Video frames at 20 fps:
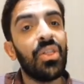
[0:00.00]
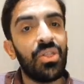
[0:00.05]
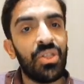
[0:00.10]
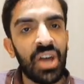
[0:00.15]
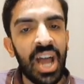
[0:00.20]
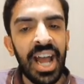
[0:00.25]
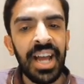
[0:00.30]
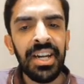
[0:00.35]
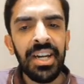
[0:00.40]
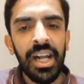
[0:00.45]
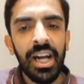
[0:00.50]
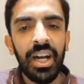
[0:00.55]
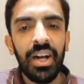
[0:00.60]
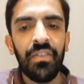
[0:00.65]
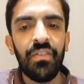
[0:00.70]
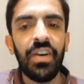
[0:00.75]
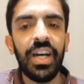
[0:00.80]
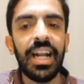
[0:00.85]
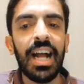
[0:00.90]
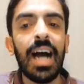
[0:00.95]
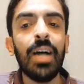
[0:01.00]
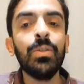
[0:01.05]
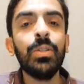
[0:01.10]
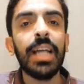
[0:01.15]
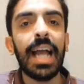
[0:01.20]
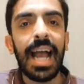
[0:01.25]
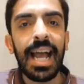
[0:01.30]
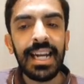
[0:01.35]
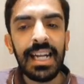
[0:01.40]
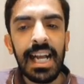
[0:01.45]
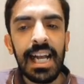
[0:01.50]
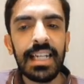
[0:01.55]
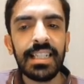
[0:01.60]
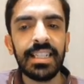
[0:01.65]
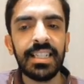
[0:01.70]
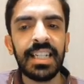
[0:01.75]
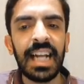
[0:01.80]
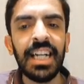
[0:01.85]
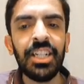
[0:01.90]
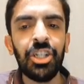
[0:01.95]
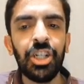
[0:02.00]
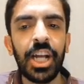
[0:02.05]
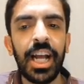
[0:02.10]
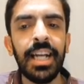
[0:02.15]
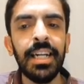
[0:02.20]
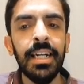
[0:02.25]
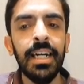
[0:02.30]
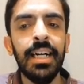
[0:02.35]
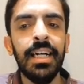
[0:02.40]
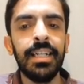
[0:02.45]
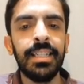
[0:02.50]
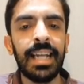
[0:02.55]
Then, without any hesitation,